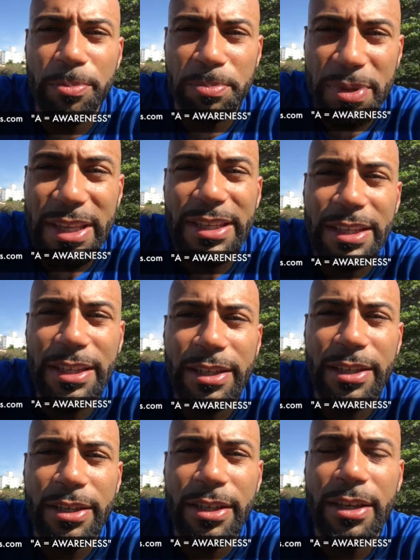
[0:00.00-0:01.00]

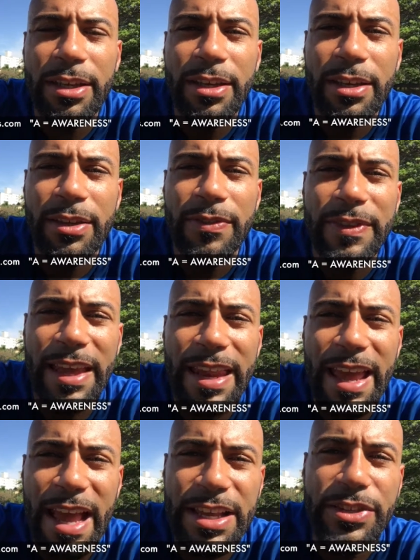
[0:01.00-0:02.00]
being that
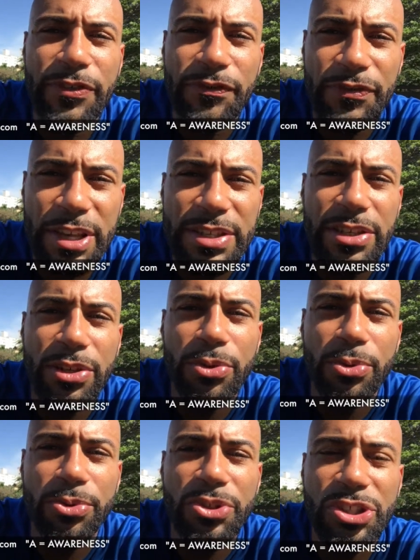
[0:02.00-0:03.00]
has a
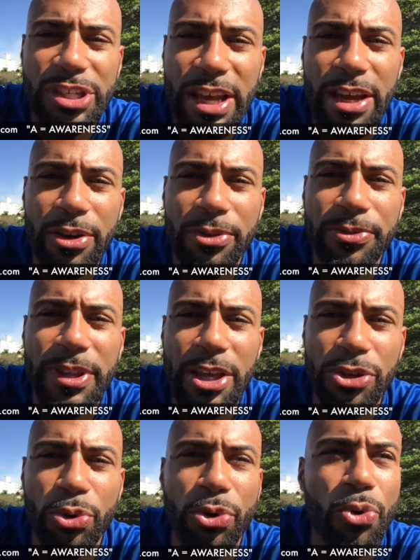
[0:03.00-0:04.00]
physical shell
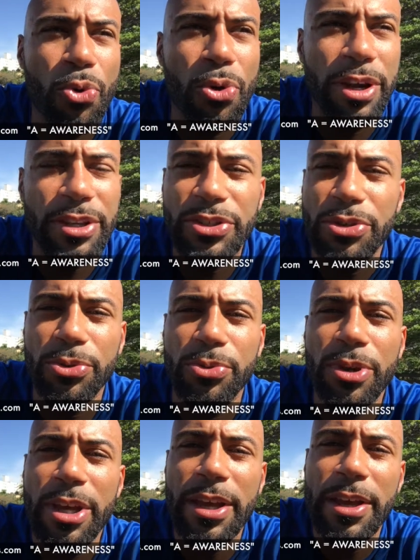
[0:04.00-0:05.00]
that you're going
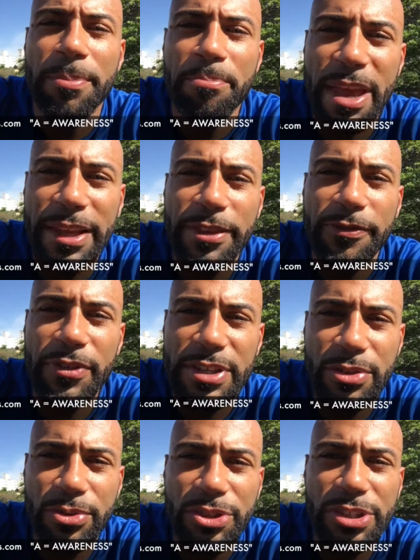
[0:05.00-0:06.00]
to make the
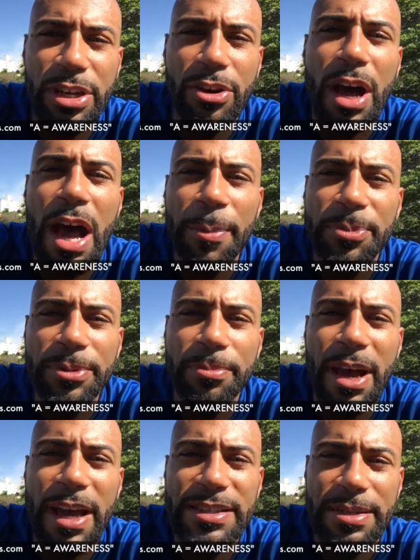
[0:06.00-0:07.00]
physical shell
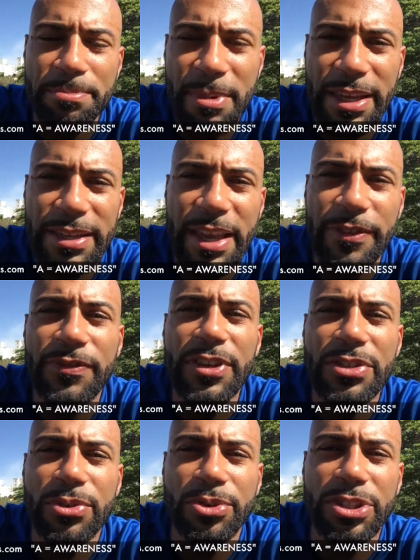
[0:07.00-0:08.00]
optimize and make that
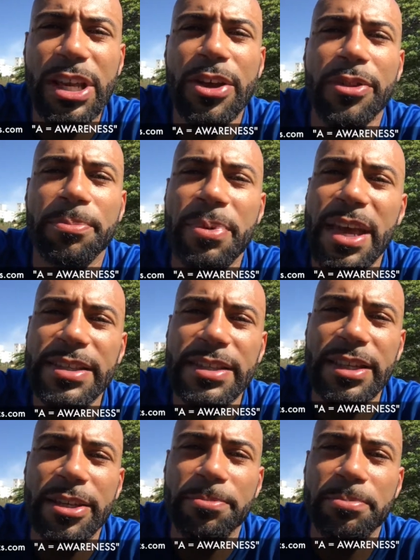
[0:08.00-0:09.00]
physical shell the best
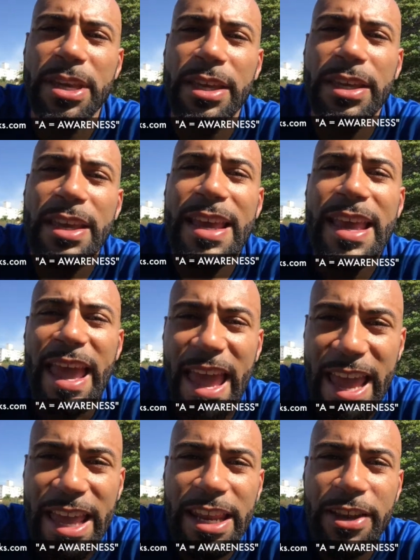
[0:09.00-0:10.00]
it can be.
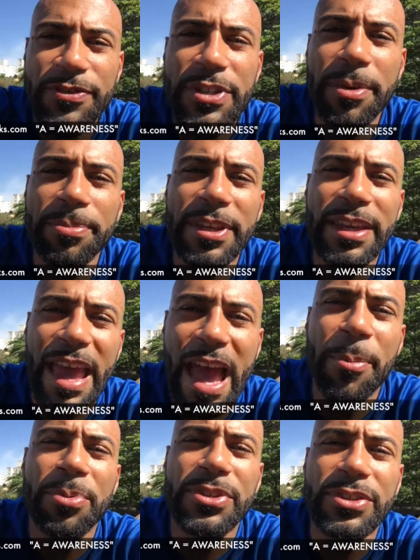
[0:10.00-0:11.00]
And if something
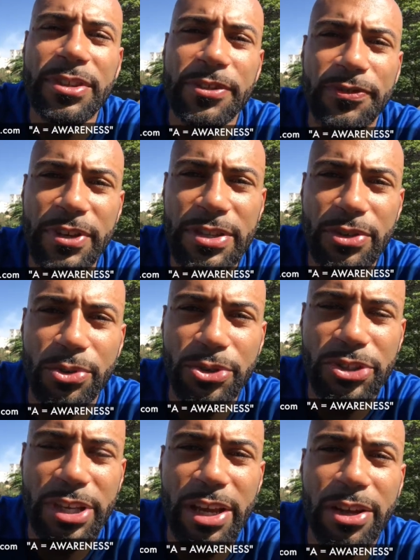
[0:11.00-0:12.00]
happens to the physical
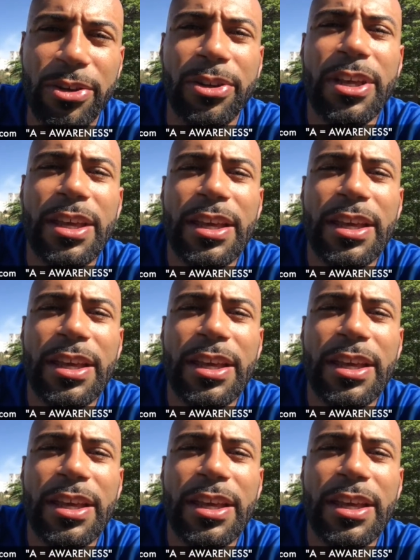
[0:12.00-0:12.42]
shell,